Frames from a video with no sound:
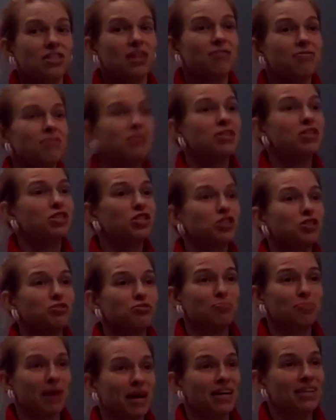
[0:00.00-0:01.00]
definition of
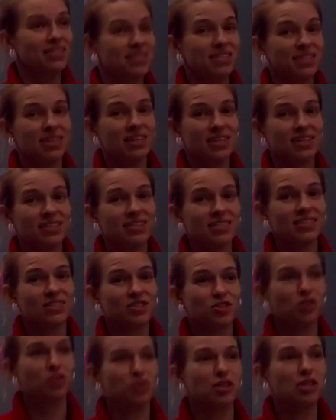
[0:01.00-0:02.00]
pest is.
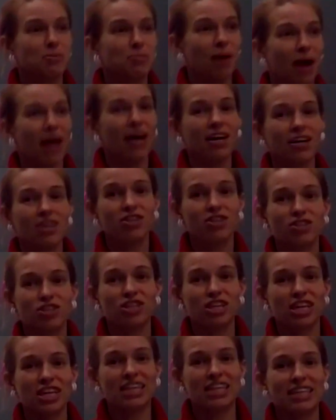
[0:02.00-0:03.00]
Yeah. Certainly my
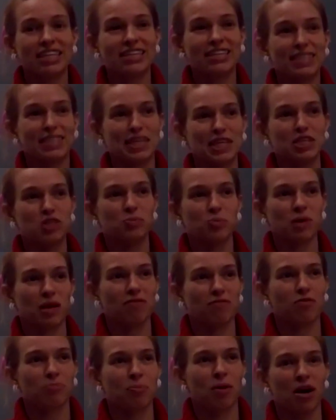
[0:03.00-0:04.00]
understanding is that it's
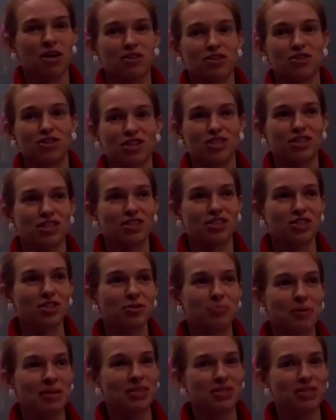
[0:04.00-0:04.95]
whatever bothers us as humans.